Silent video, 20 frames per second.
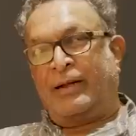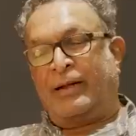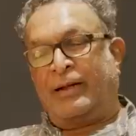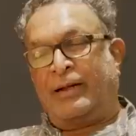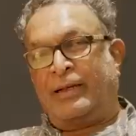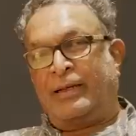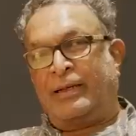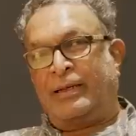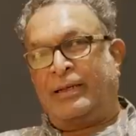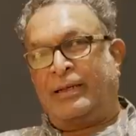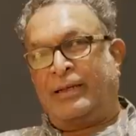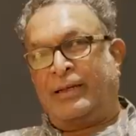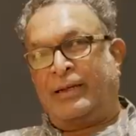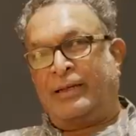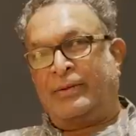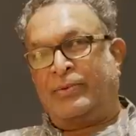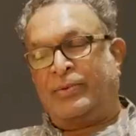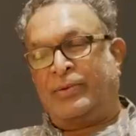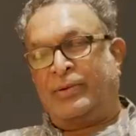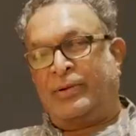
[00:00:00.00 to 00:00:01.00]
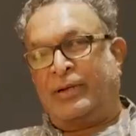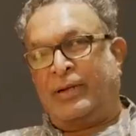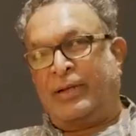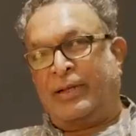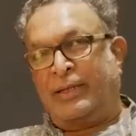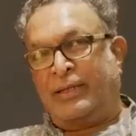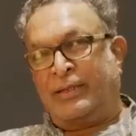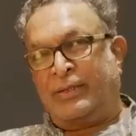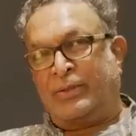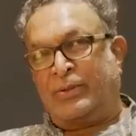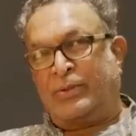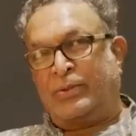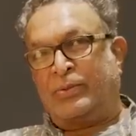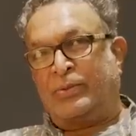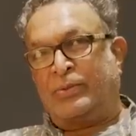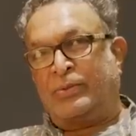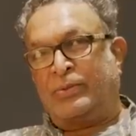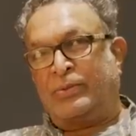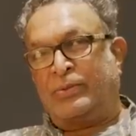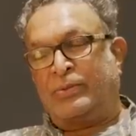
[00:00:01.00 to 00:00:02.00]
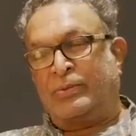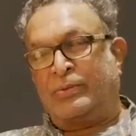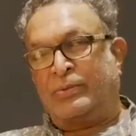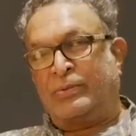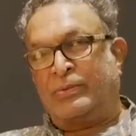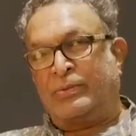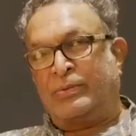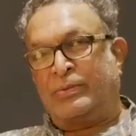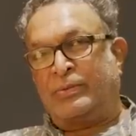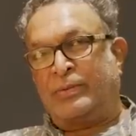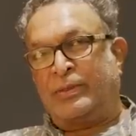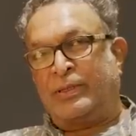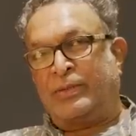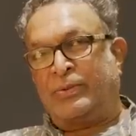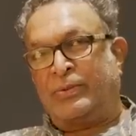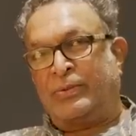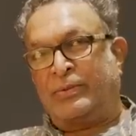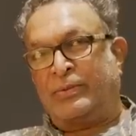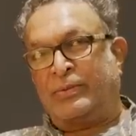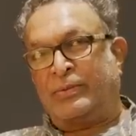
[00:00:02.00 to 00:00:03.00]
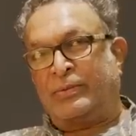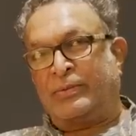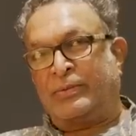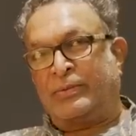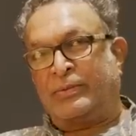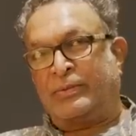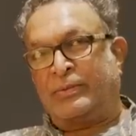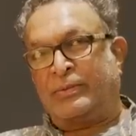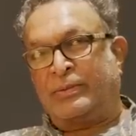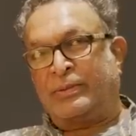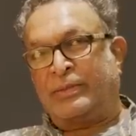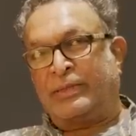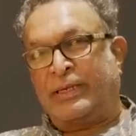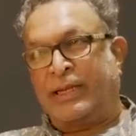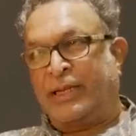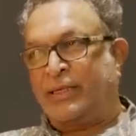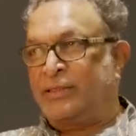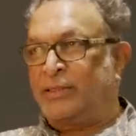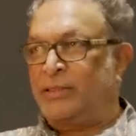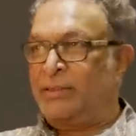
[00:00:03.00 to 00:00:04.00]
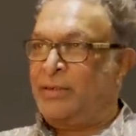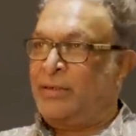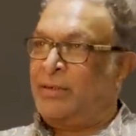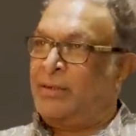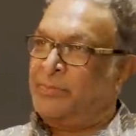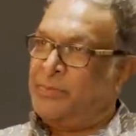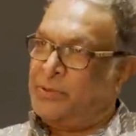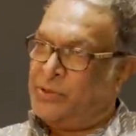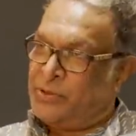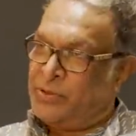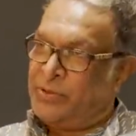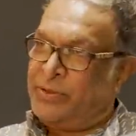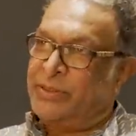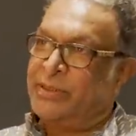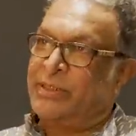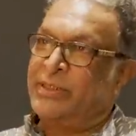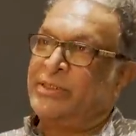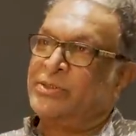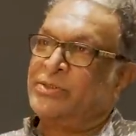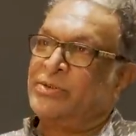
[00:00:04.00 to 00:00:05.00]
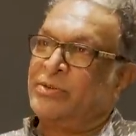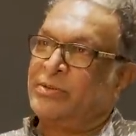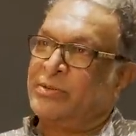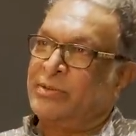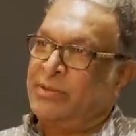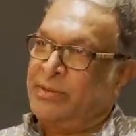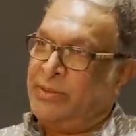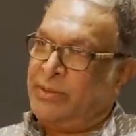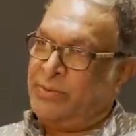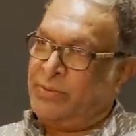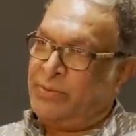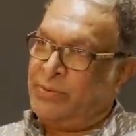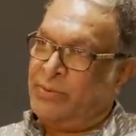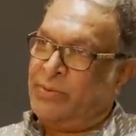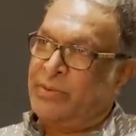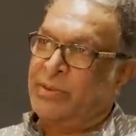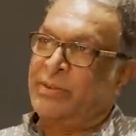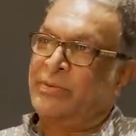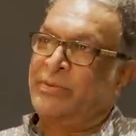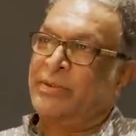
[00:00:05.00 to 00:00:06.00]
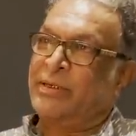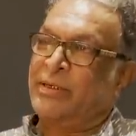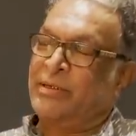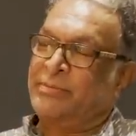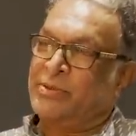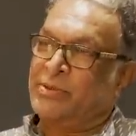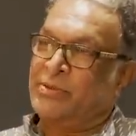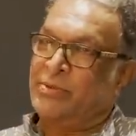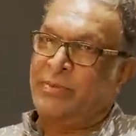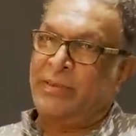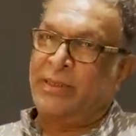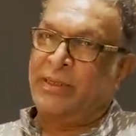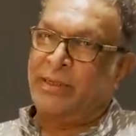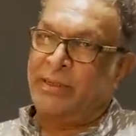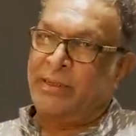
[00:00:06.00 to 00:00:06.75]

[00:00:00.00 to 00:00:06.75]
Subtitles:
I would like to, you know, take the opportunities or, you know, whatever comes to me.